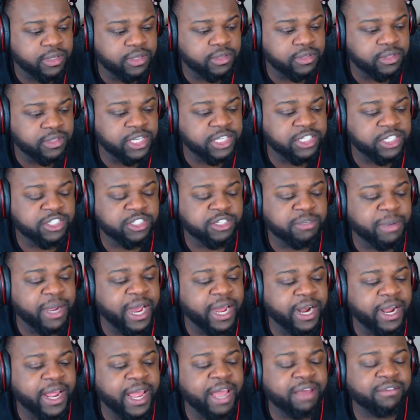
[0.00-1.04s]
teaching them how
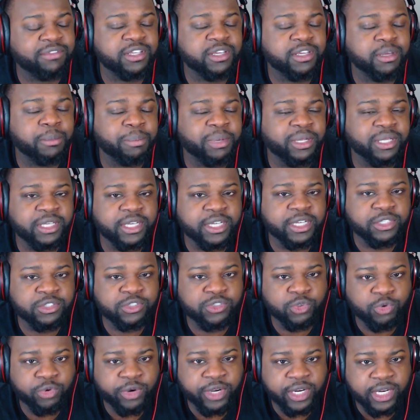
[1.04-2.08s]
to have the ability to
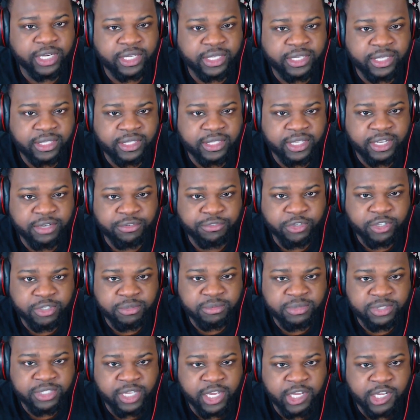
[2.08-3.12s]
critically think for
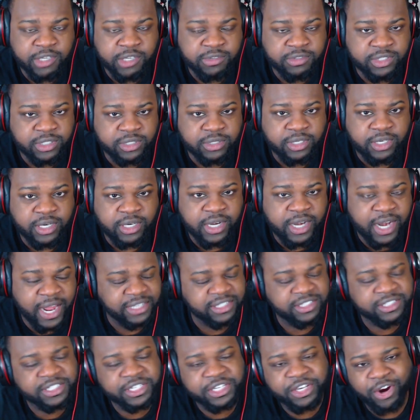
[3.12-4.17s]
themselves not
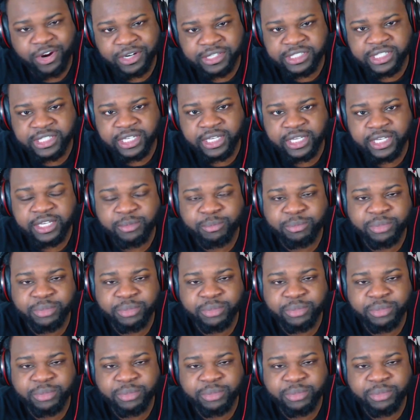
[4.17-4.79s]
CRT,